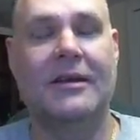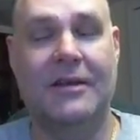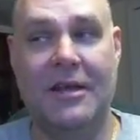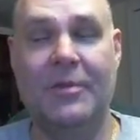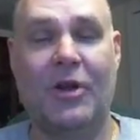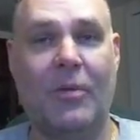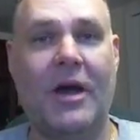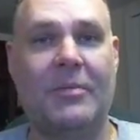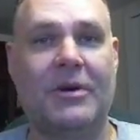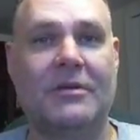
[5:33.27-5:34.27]
keep a
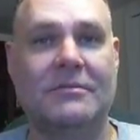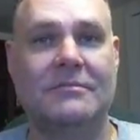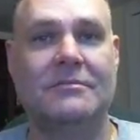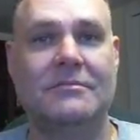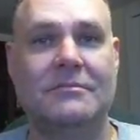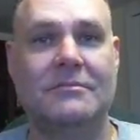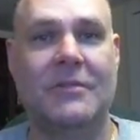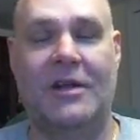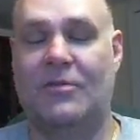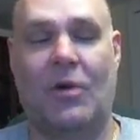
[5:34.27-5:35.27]
Nomad build
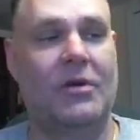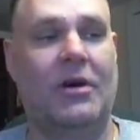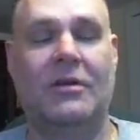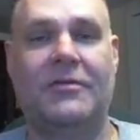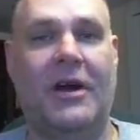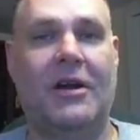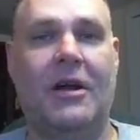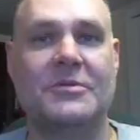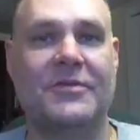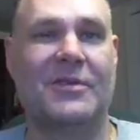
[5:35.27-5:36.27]
and roll all the
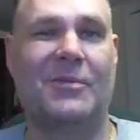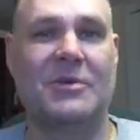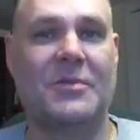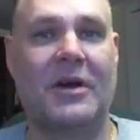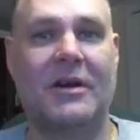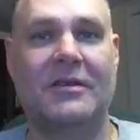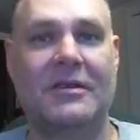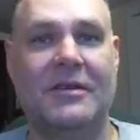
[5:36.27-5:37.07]
firearms for the most part.